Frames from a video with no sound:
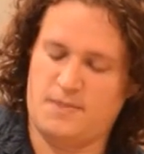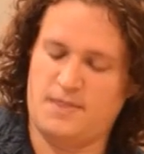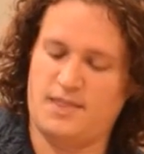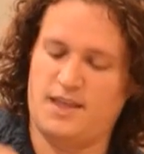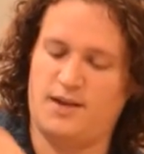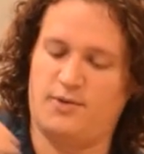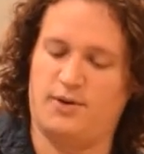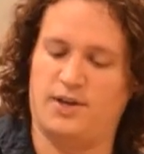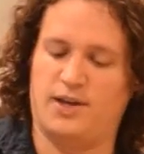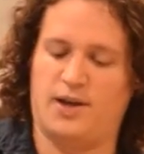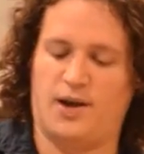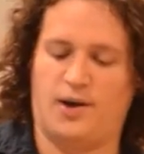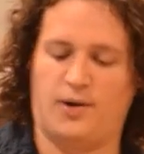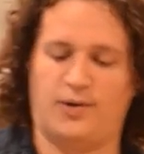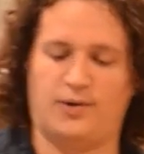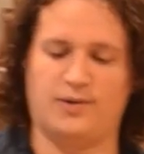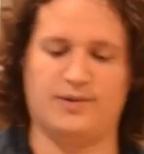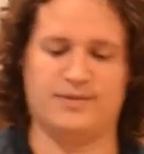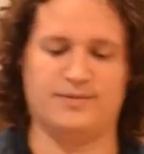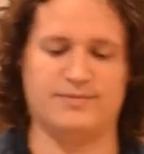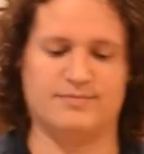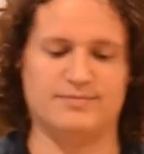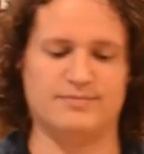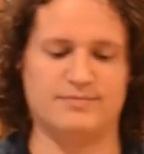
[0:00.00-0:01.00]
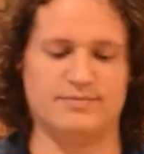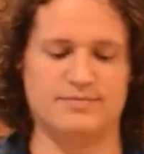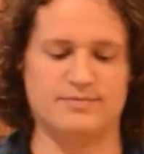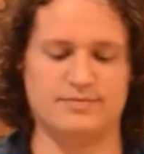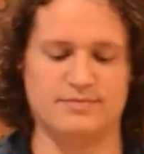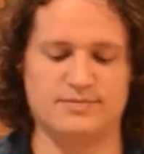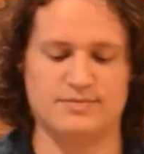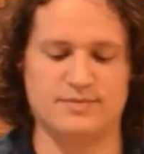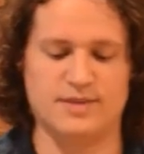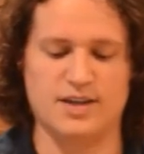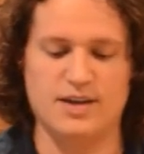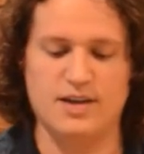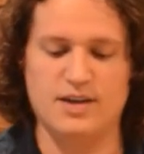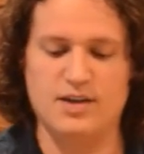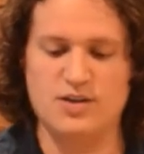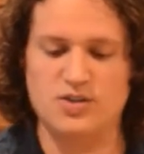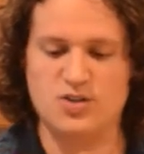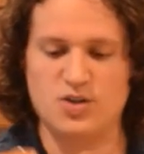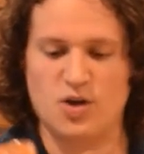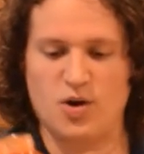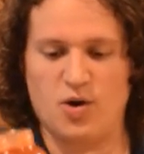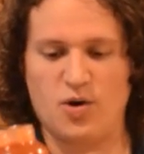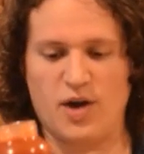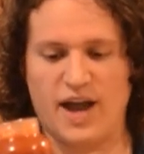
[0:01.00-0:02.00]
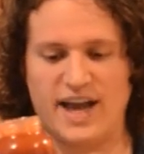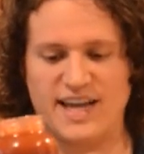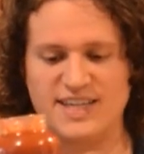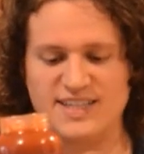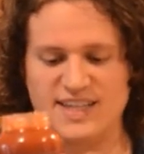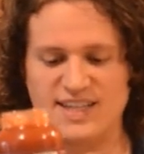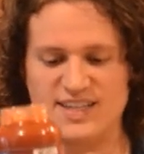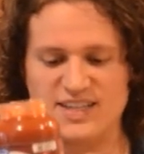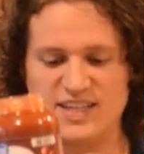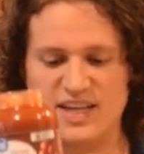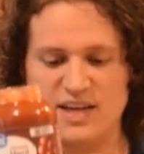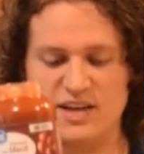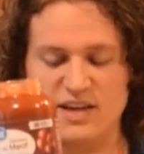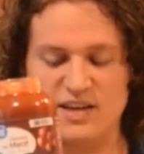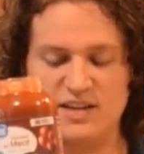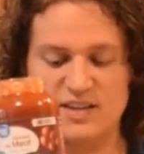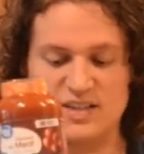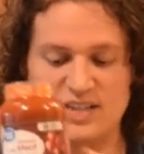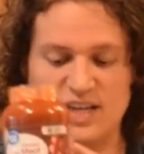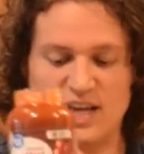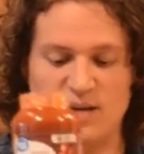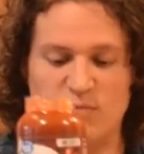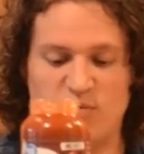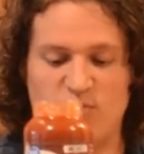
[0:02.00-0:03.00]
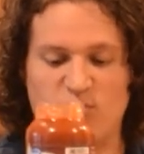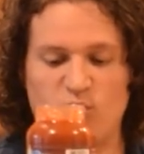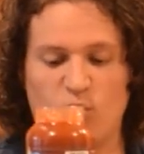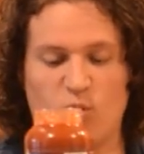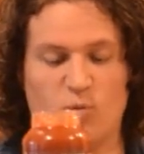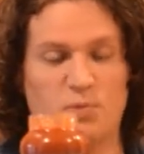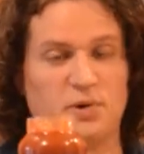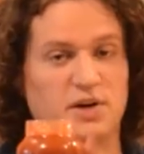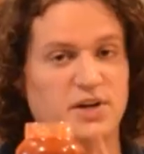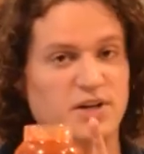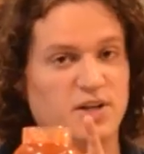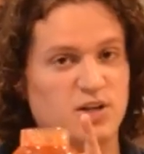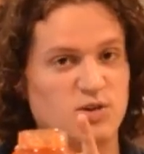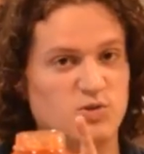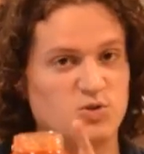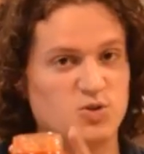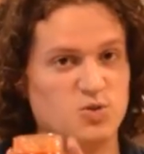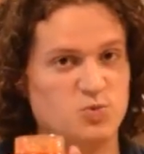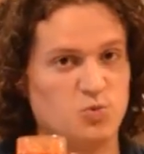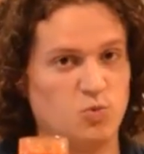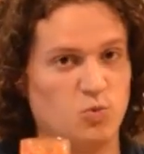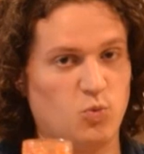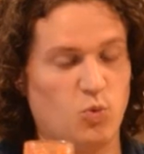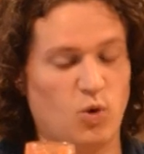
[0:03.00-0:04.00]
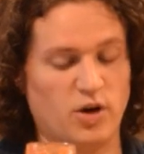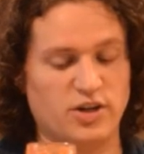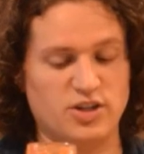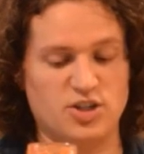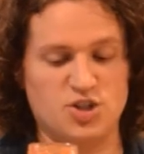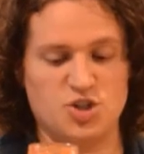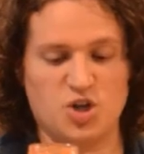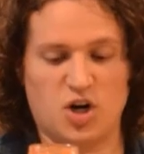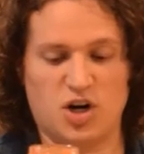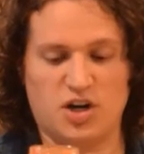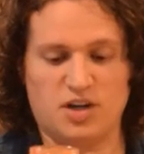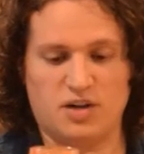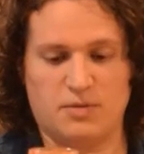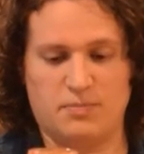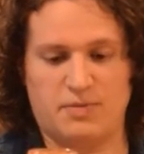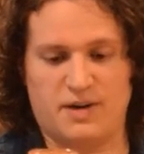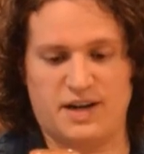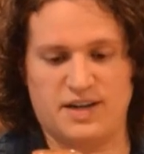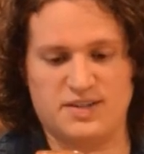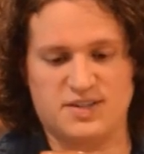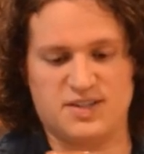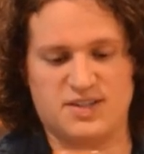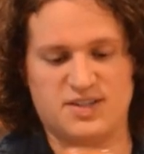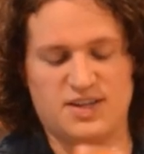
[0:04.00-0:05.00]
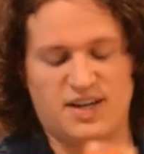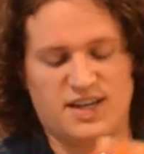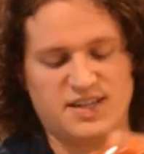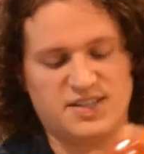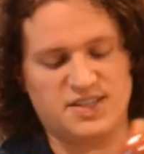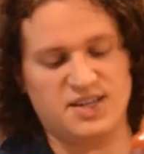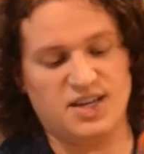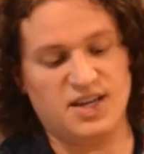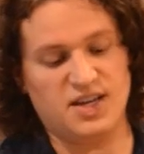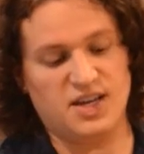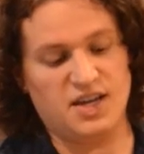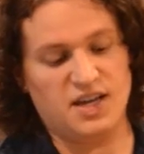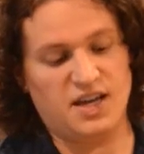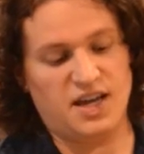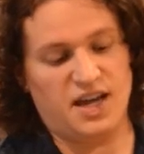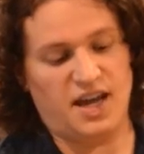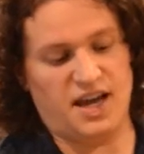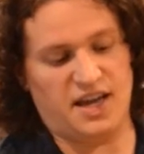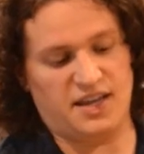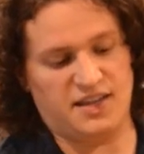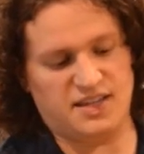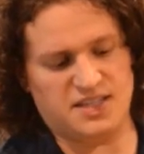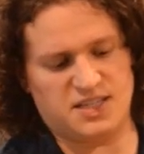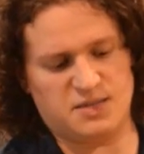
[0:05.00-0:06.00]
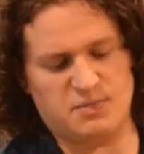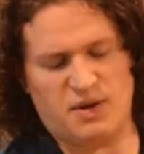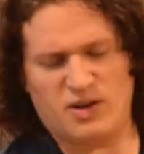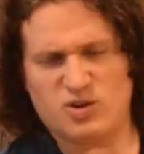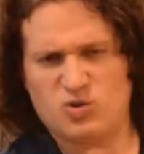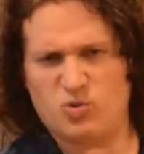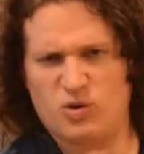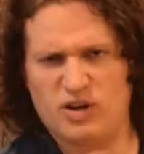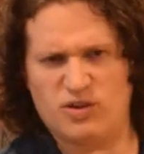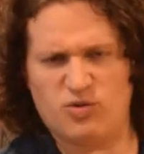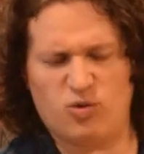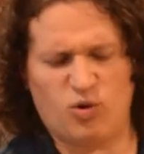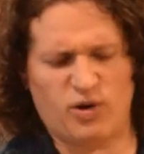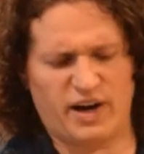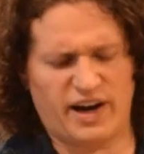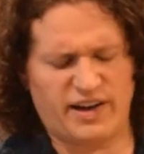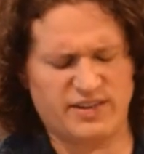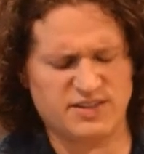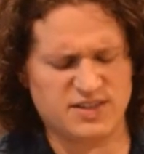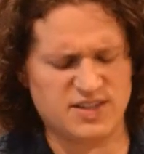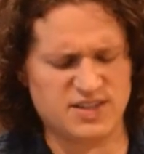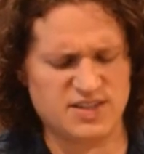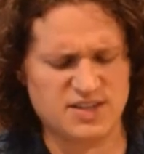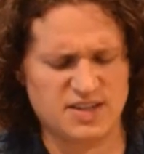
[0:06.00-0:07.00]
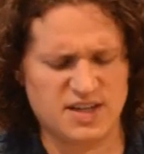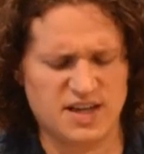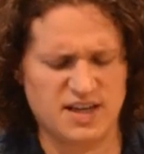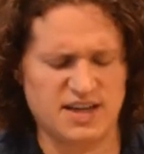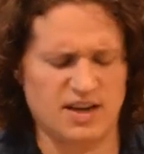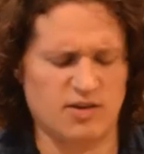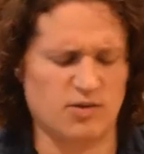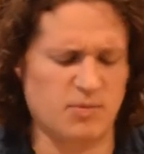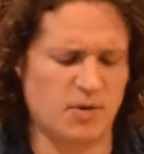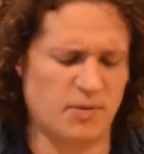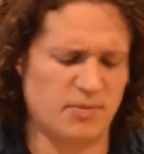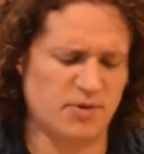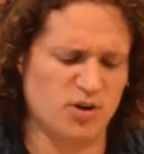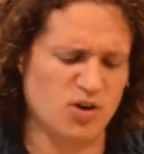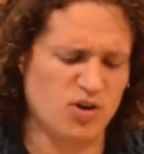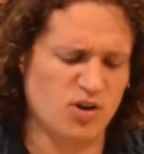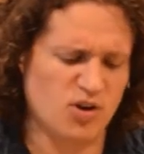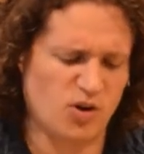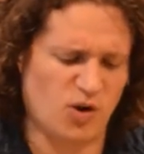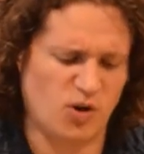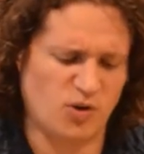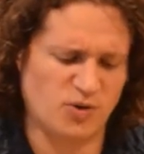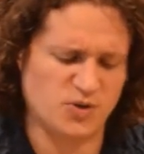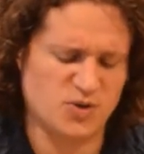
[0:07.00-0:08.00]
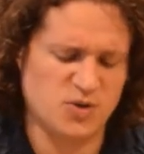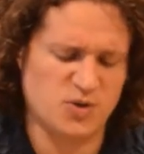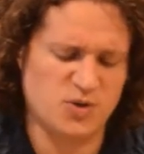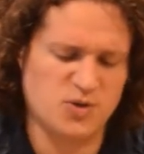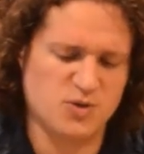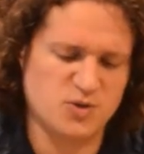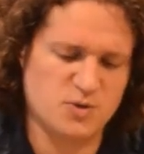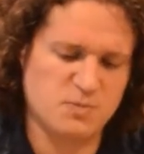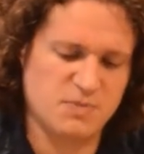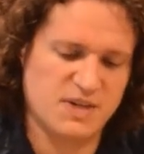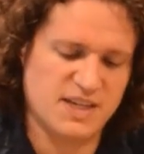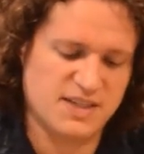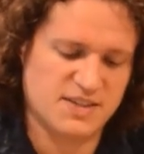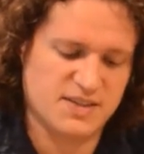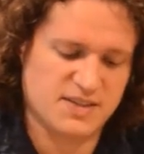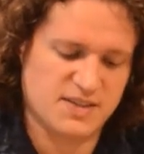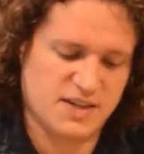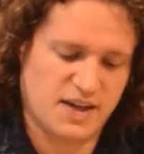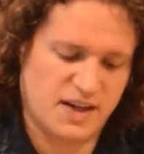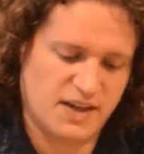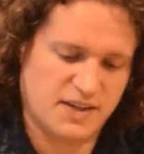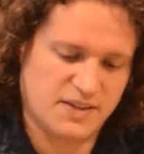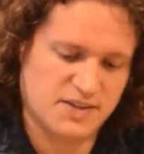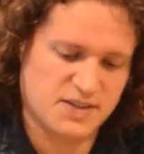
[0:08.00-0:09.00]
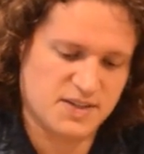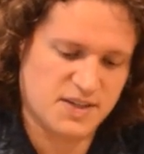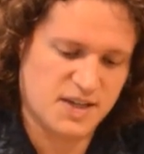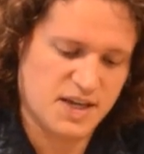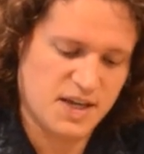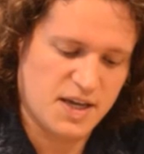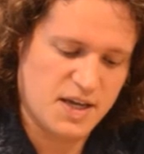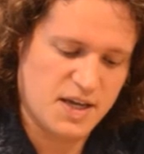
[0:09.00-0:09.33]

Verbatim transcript: There we go. So as I said, stated before, we're gonna use one jar of pasta sauce, and this is about 24 ounces. Now remember, you can also use pizza sauce.